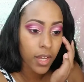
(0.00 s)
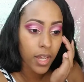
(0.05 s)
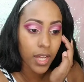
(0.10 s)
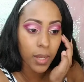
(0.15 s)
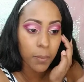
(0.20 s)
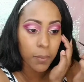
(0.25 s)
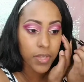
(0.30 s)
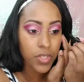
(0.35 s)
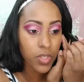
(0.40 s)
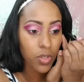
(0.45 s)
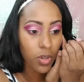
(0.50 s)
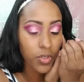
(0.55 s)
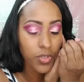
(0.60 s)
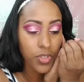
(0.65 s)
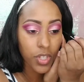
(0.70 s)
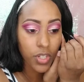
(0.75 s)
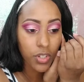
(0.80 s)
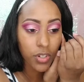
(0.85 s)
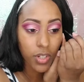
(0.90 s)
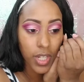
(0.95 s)
It's all
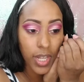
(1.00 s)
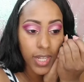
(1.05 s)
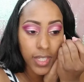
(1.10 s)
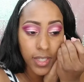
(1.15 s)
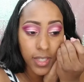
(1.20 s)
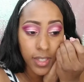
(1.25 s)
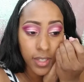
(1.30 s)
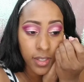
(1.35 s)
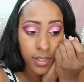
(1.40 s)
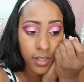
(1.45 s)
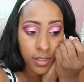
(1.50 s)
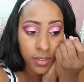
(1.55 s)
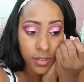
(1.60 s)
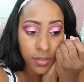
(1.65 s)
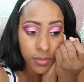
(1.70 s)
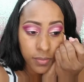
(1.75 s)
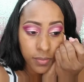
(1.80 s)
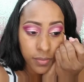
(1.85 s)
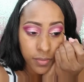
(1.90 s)
to your liking.